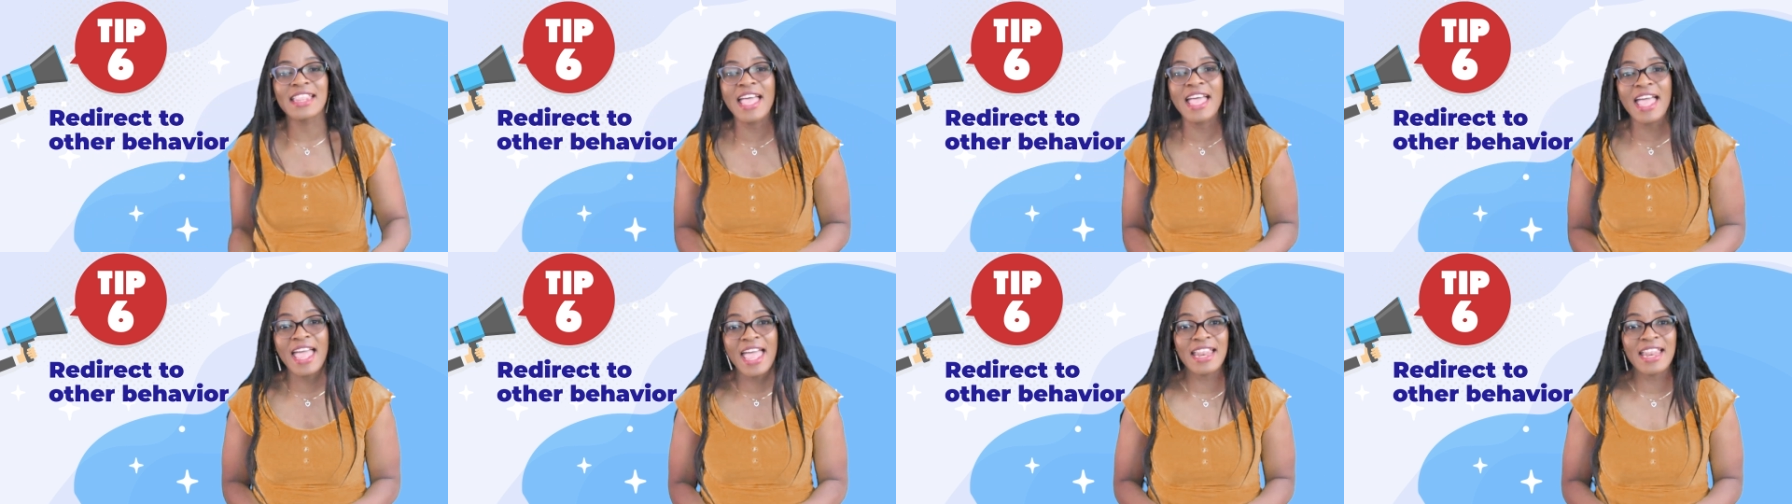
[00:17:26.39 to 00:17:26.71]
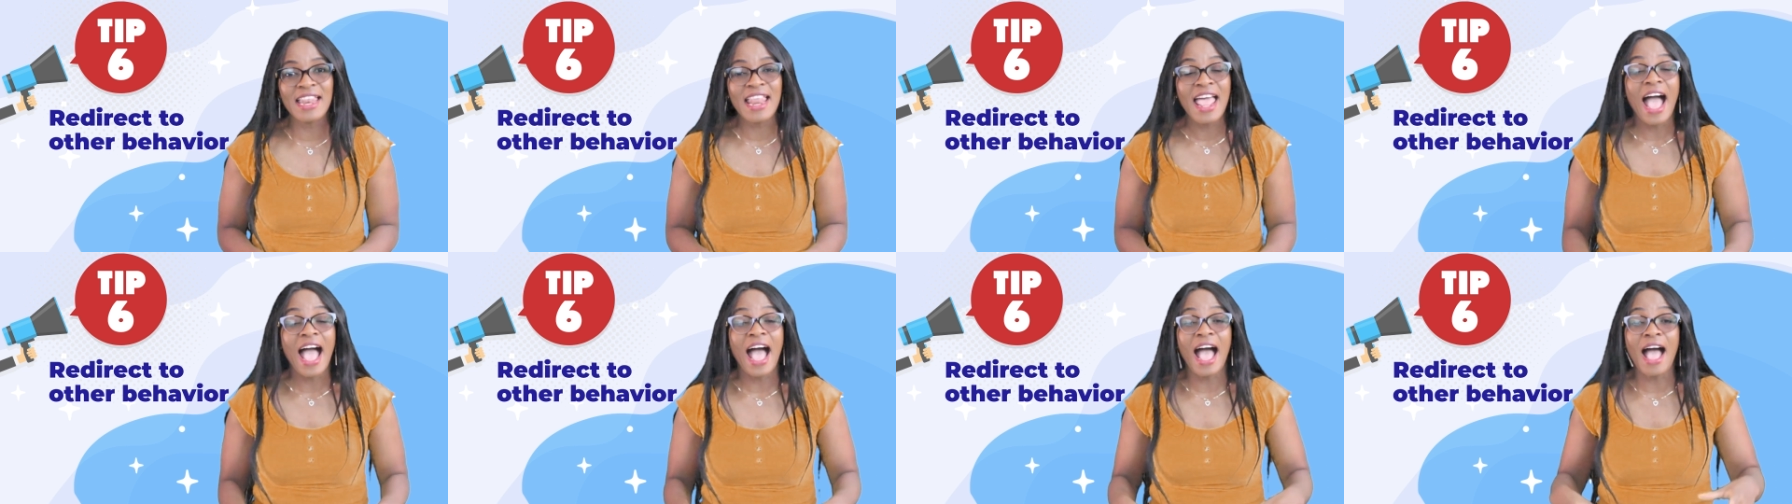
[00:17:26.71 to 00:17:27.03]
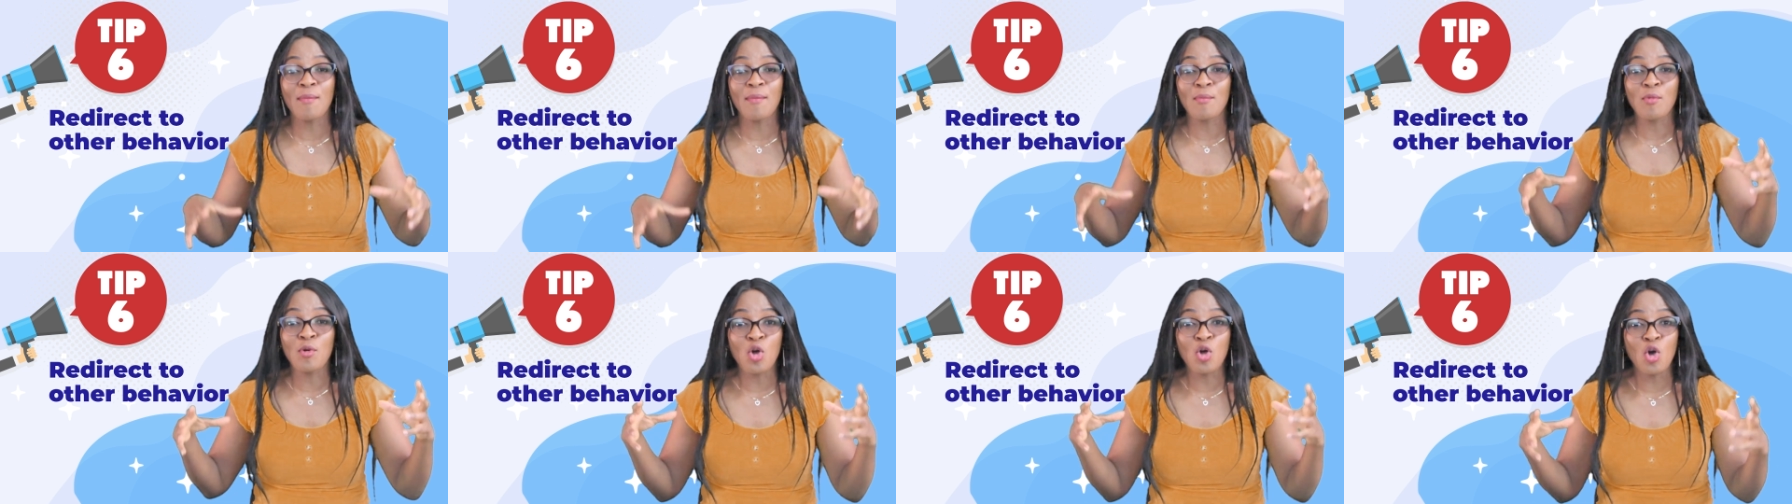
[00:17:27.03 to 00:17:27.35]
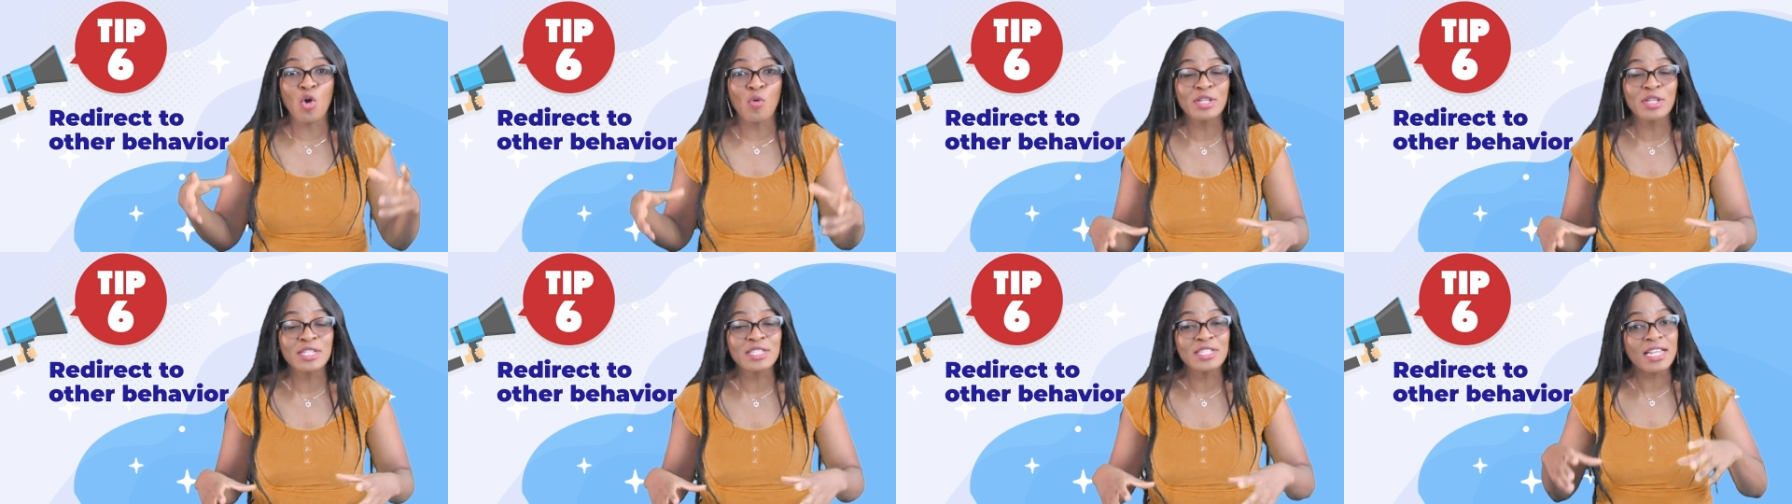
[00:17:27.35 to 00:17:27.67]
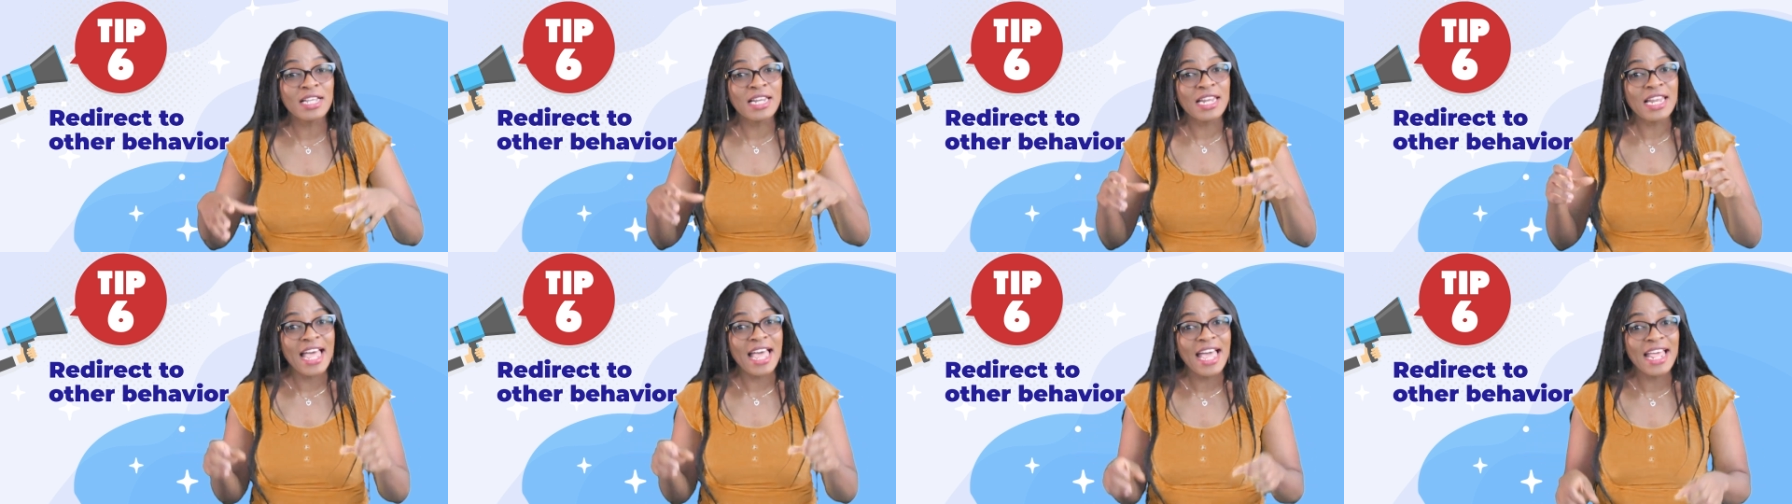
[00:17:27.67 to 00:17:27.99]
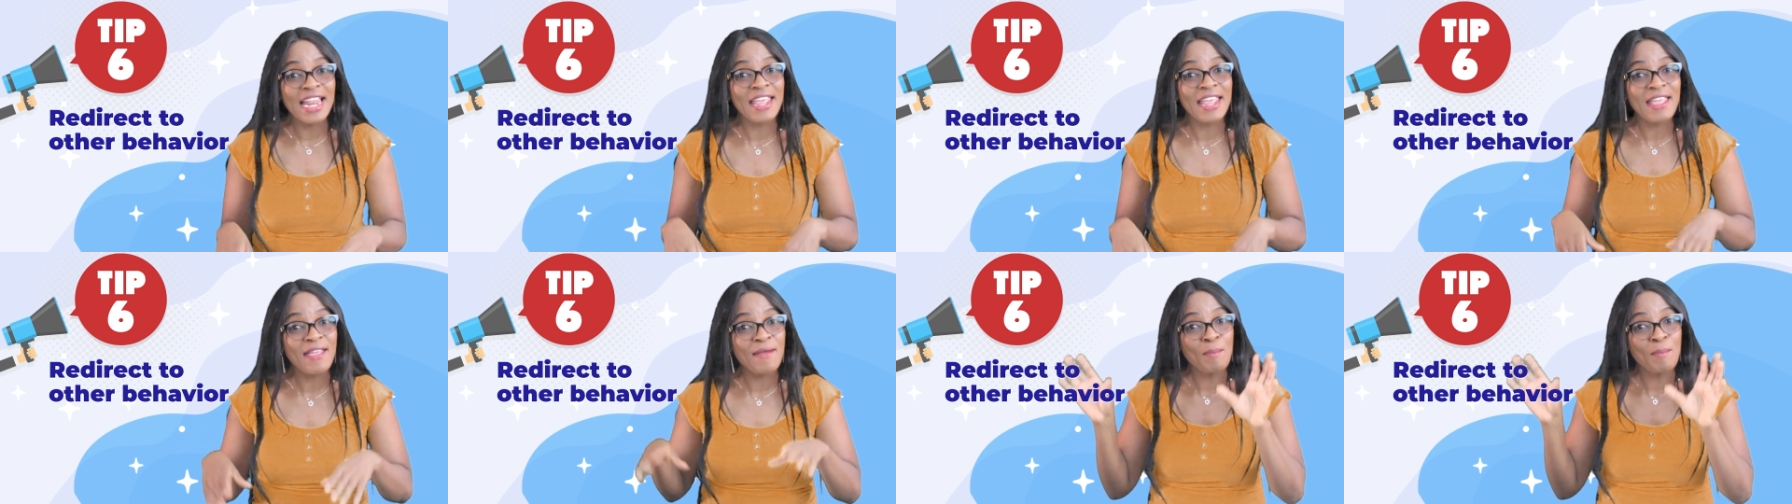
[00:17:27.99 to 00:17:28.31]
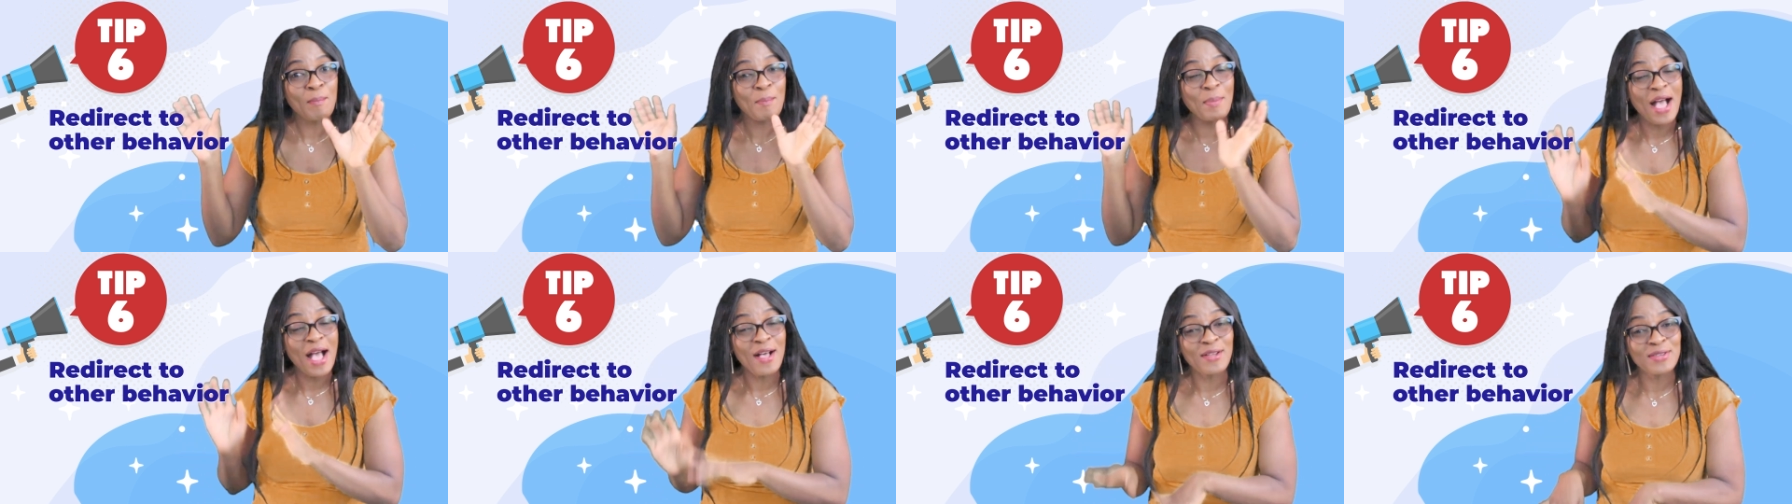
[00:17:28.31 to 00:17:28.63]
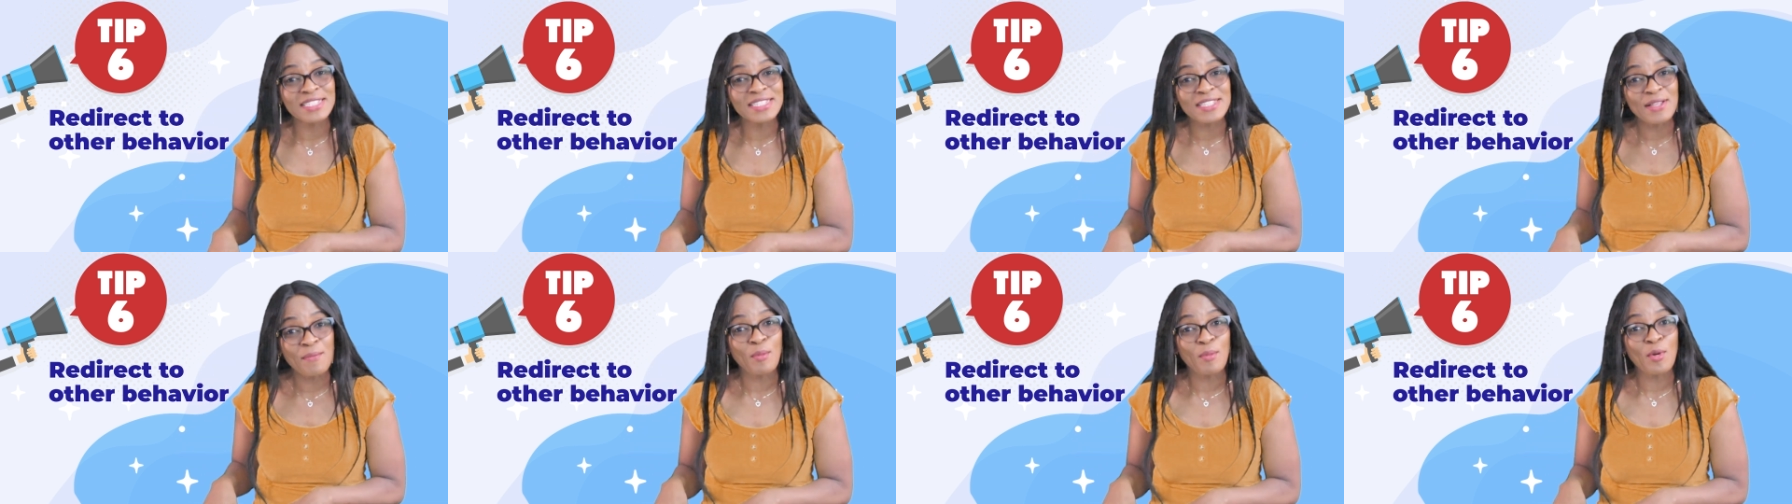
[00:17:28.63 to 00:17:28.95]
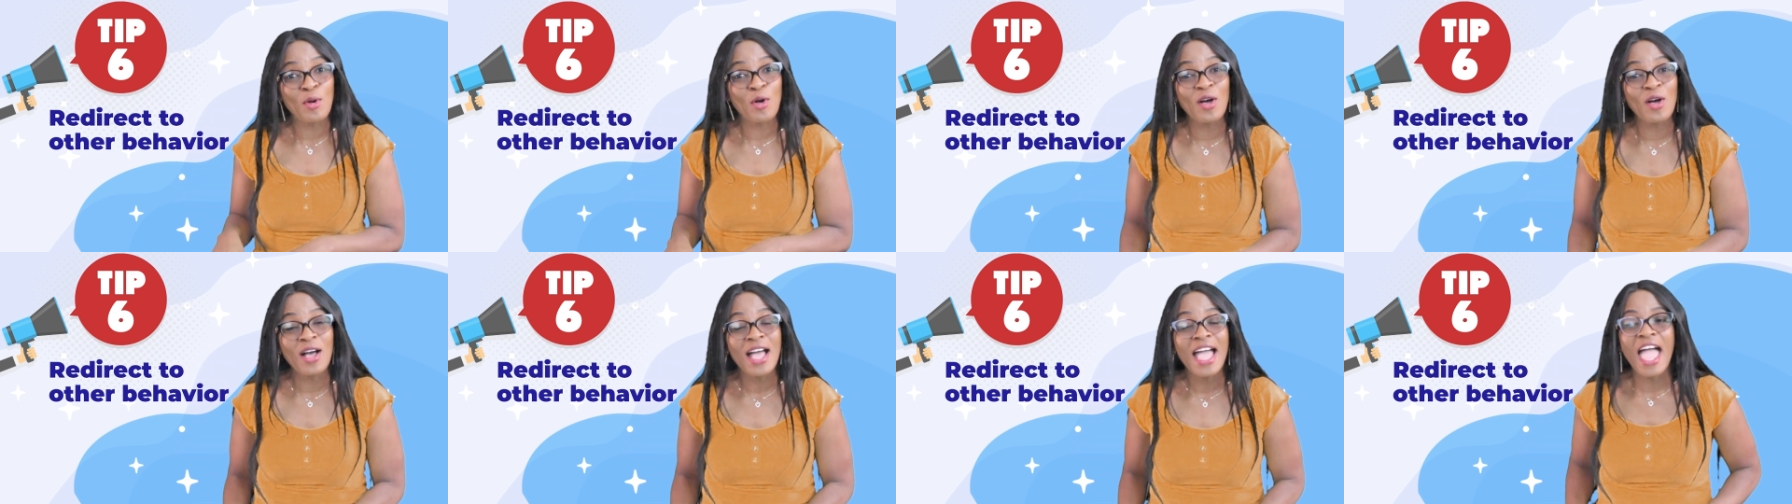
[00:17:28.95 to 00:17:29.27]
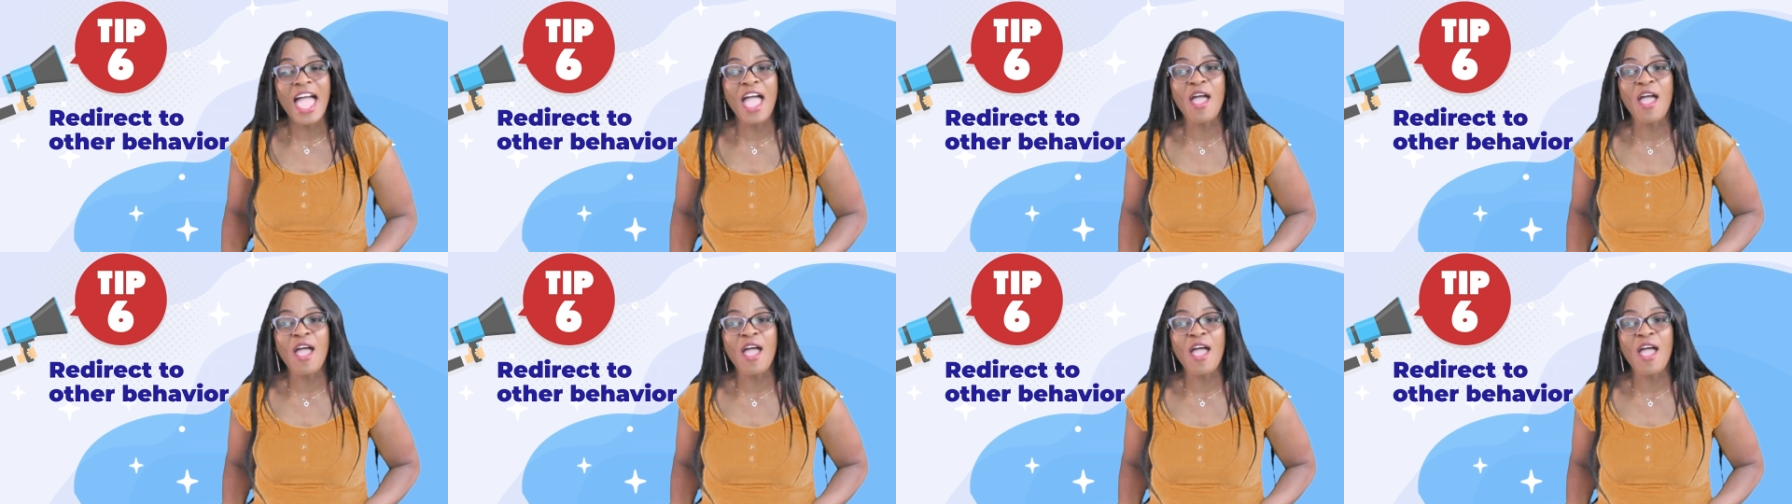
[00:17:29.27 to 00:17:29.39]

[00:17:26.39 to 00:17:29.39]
Then I'm going to let him bounce the ball